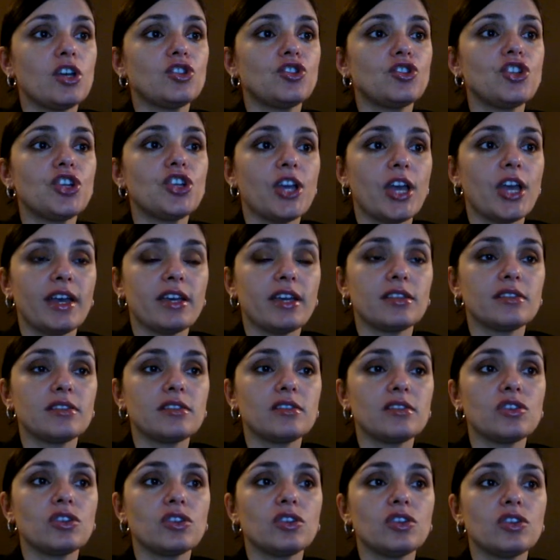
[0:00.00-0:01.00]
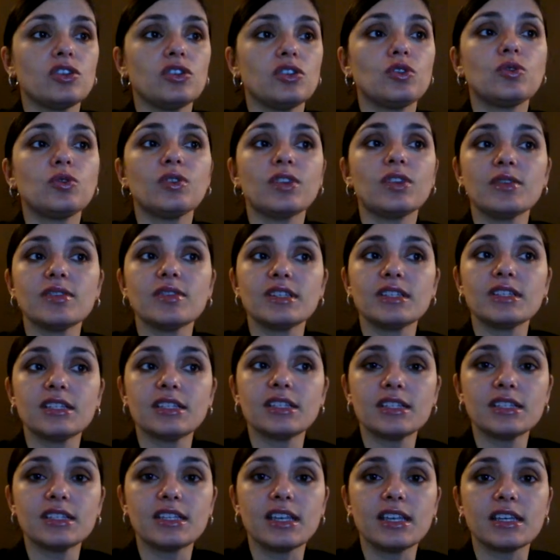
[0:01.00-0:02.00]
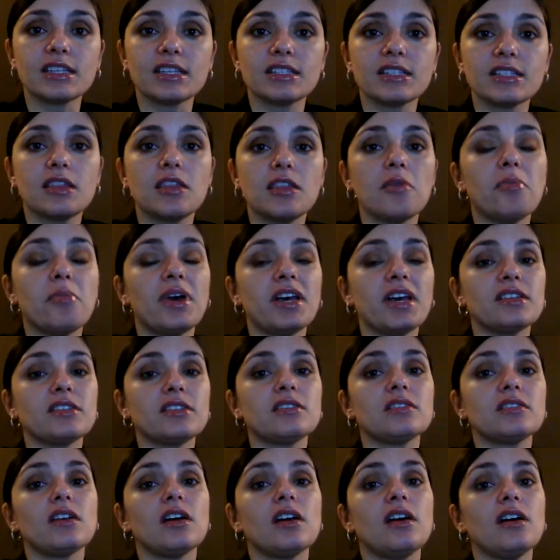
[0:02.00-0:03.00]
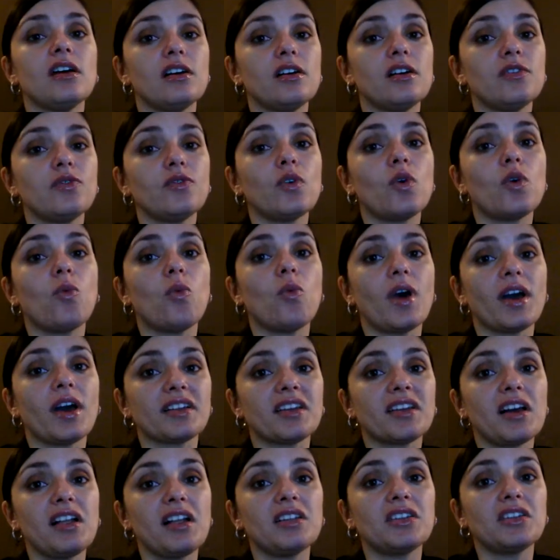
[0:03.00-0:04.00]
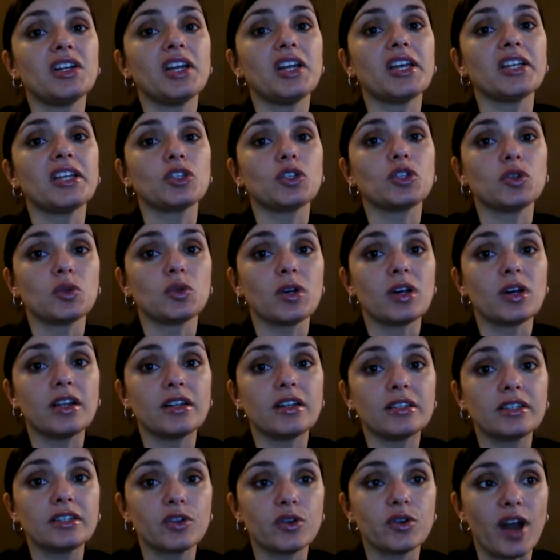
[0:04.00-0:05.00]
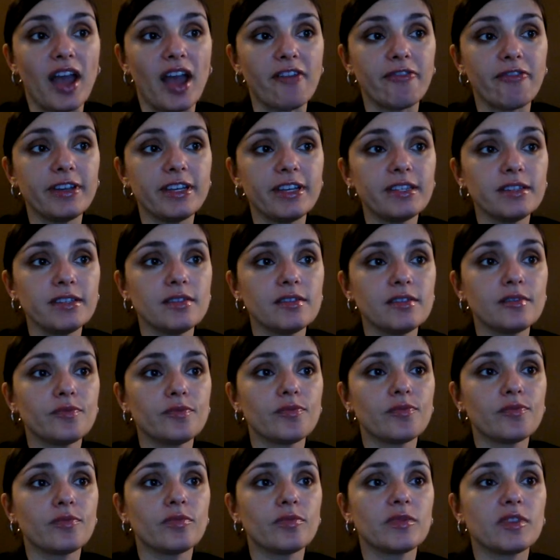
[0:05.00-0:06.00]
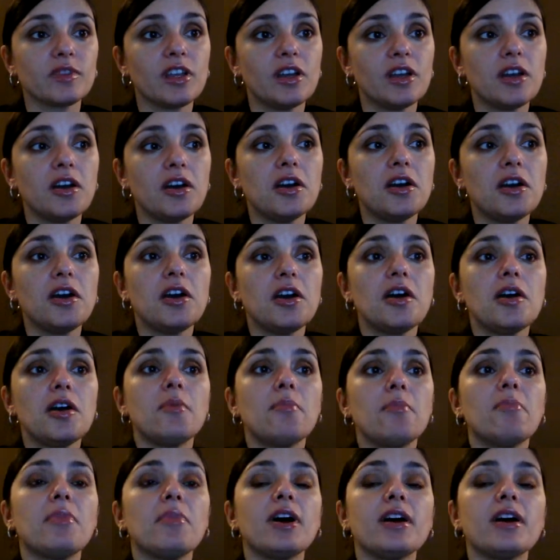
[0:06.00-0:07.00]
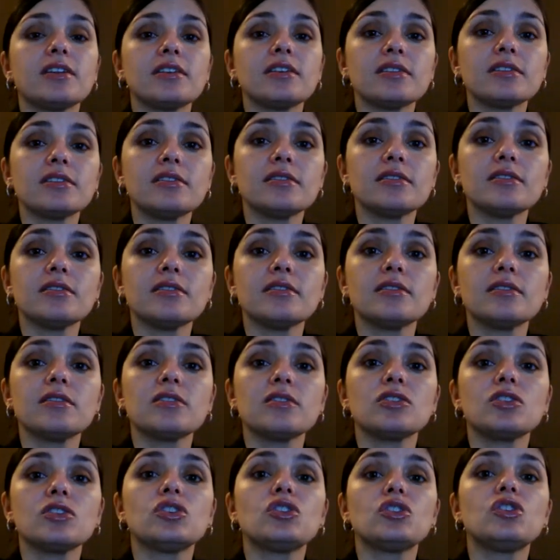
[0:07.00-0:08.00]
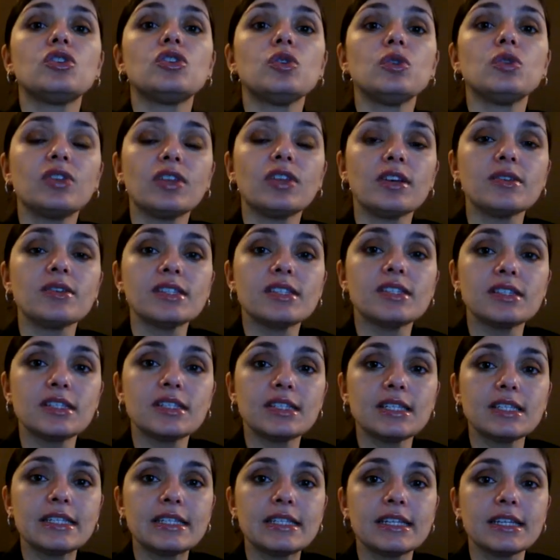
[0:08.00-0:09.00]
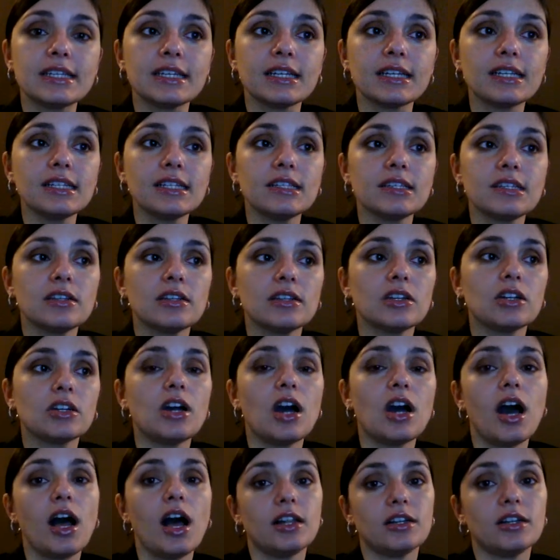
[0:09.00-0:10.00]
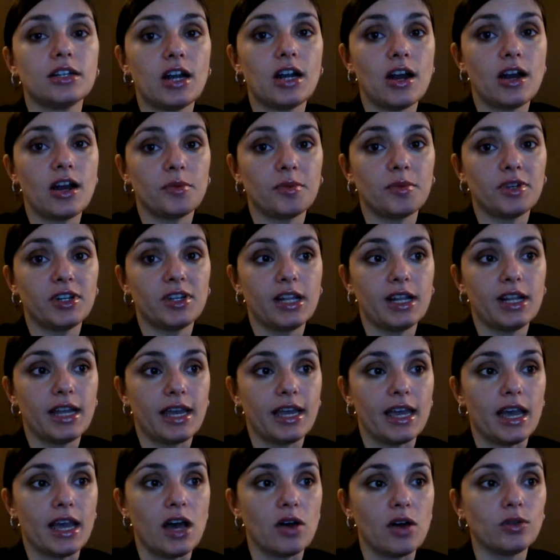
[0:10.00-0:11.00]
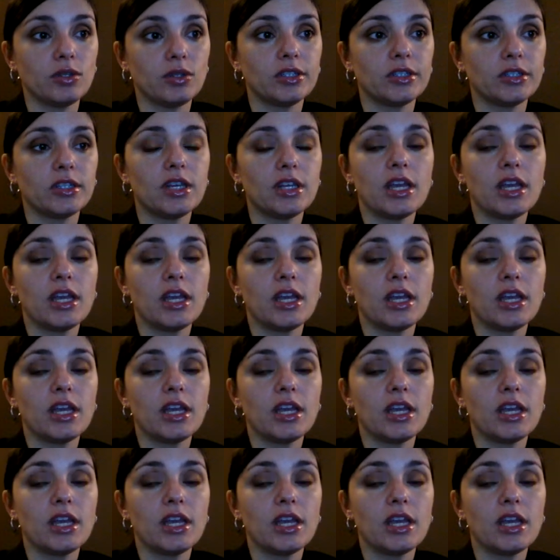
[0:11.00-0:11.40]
Chan's 2006, The Best of One Color and Two Color Graphics. Mark's 2006, Color Harmony Layout.